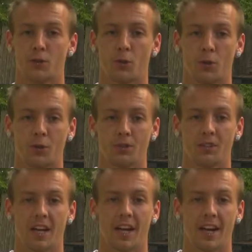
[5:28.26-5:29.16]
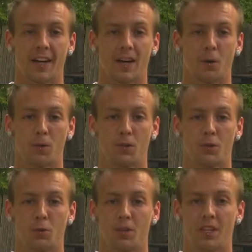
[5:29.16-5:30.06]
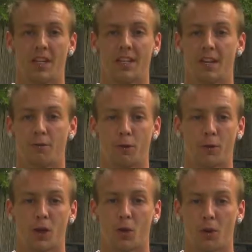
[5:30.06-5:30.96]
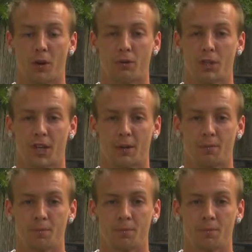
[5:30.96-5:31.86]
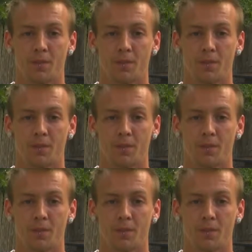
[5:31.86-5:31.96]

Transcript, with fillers: years old and I went to the Denver, Colorado jam.